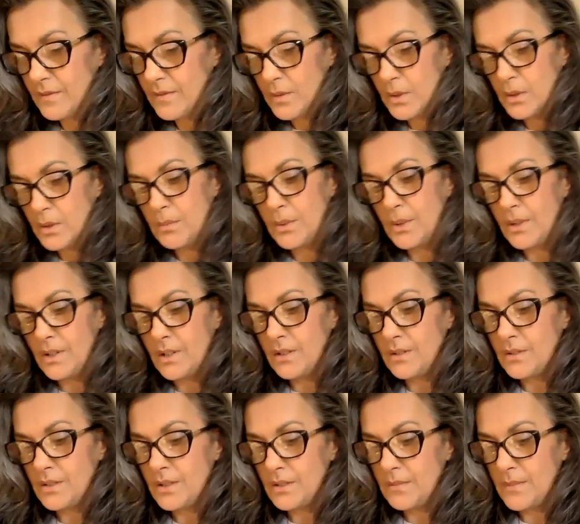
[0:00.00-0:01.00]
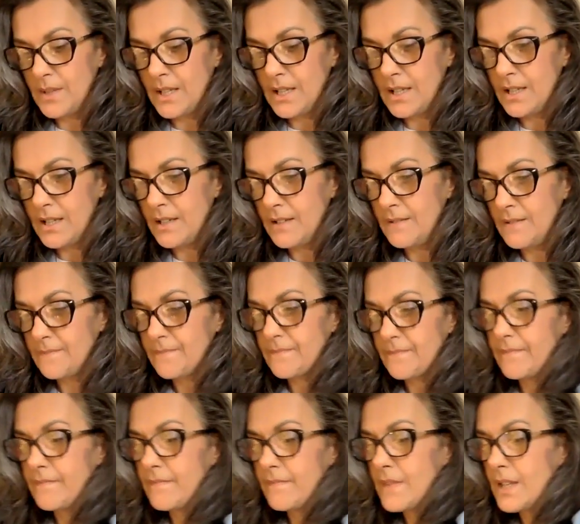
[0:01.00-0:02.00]
I'm going to put those up there
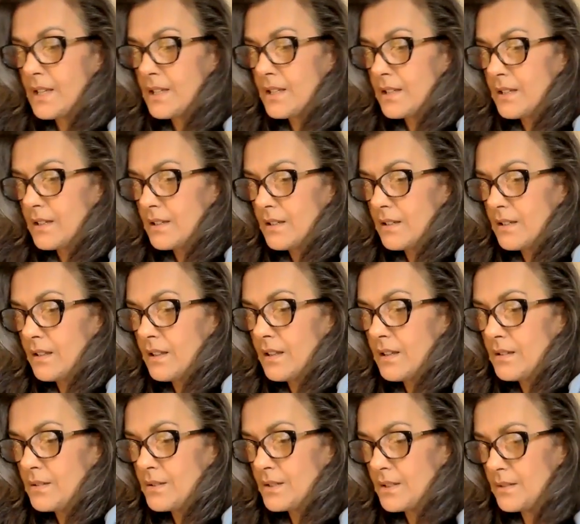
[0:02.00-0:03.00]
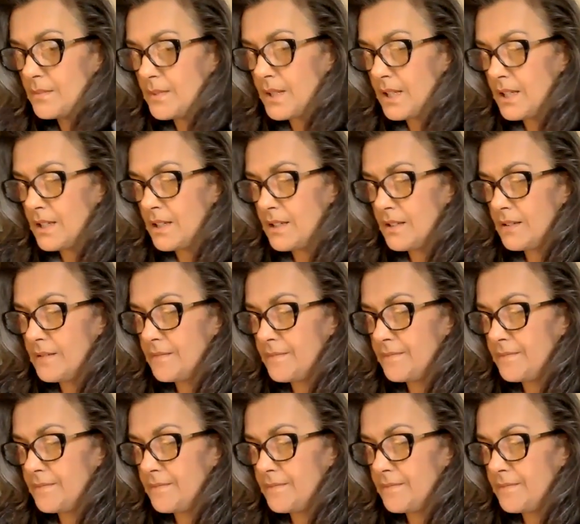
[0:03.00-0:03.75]
and those up there.